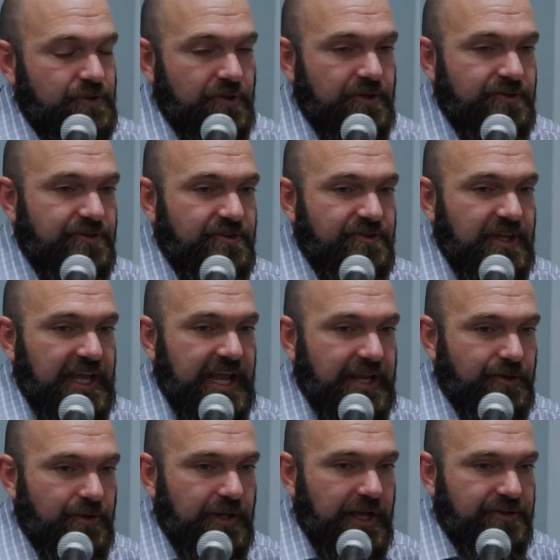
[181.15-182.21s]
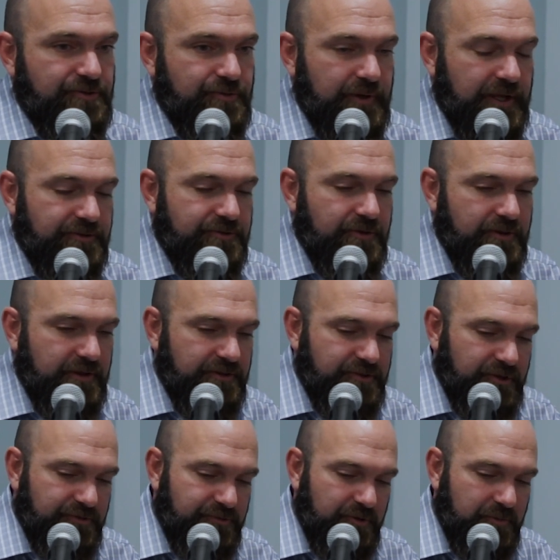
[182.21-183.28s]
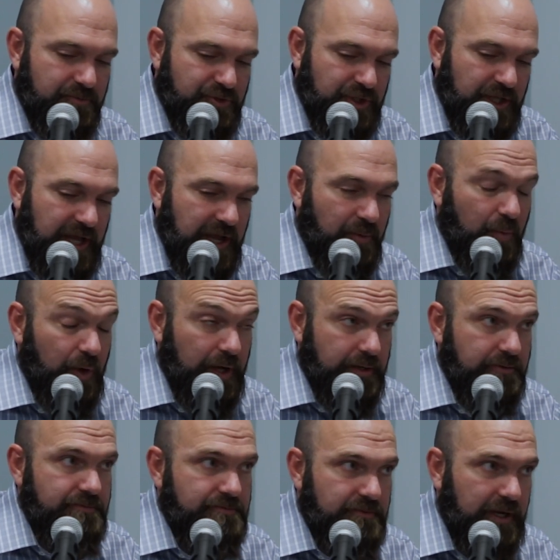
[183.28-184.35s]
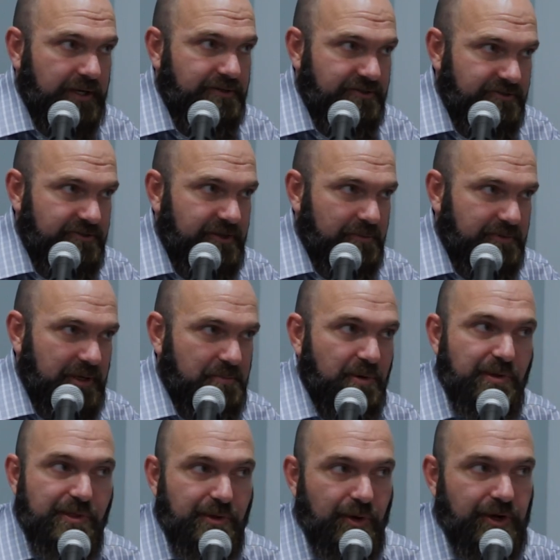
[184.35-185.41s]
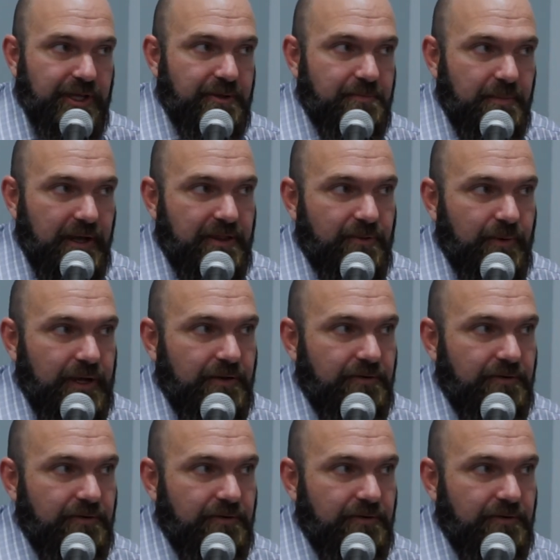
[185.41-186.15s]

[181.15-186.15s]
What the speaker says: So this is the annualized rate. So they took from July 1, right, to September 30, by the way.